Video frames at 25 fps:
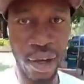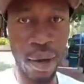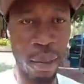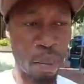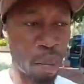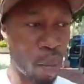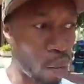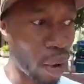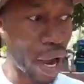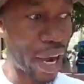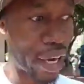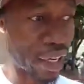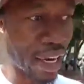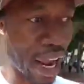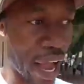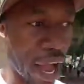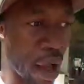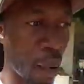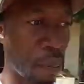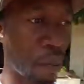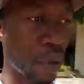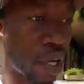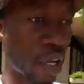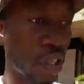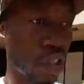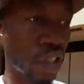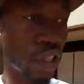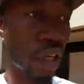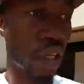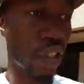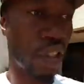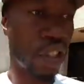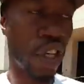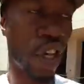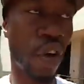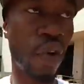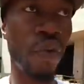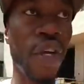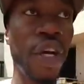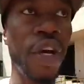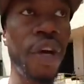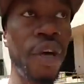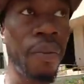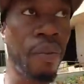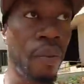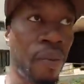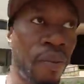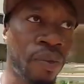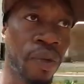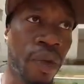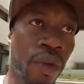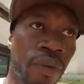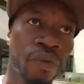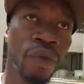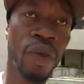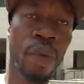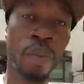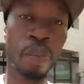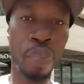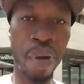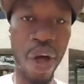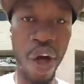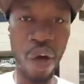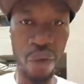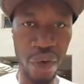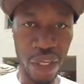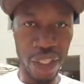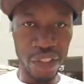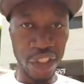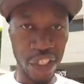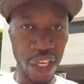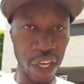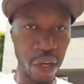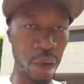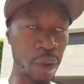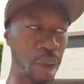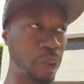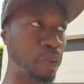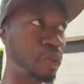But right now, because your anterior pelvic tilt,